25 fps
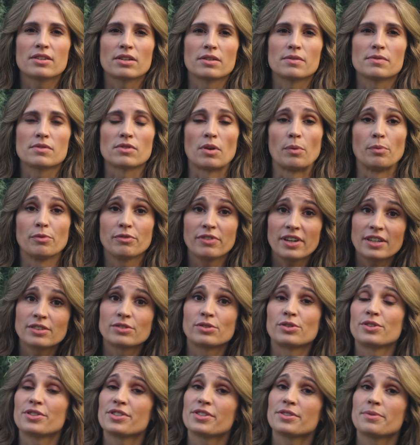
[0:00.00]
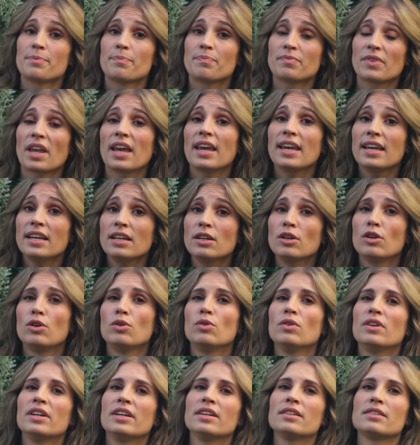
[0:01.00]
on some factors,
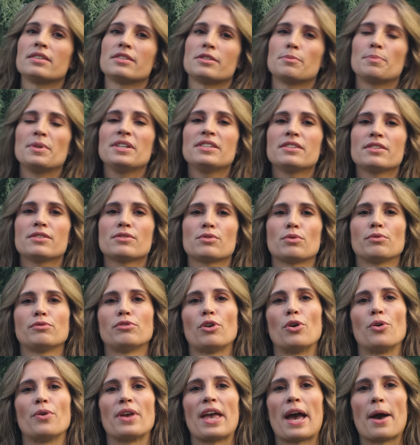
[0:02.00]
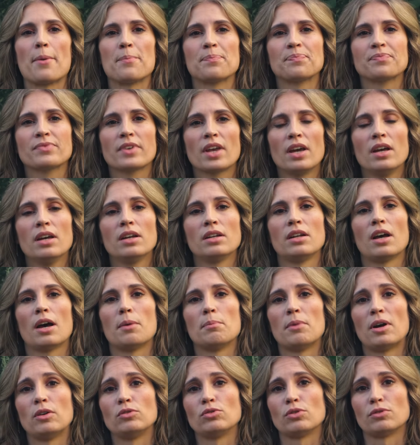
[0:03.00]
including the species of Hoya, the
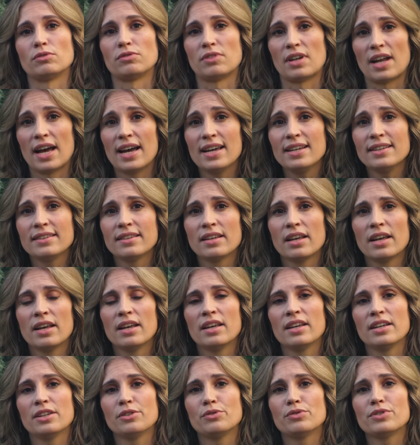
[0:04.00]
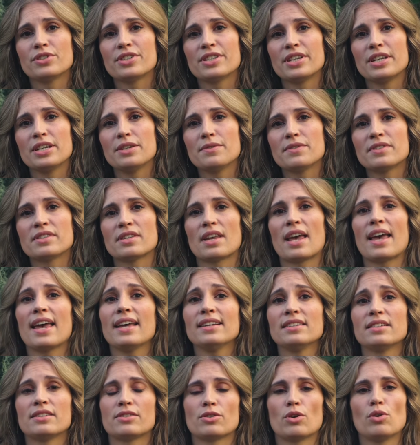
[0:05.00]
amount of light it receives
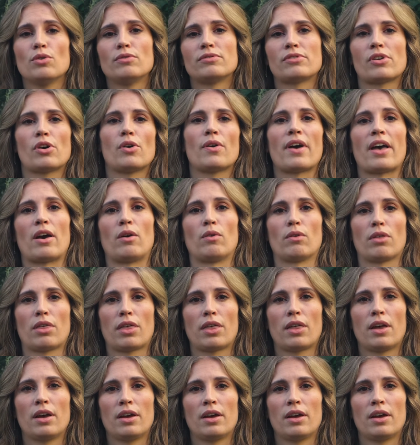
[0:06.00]
and its overall health.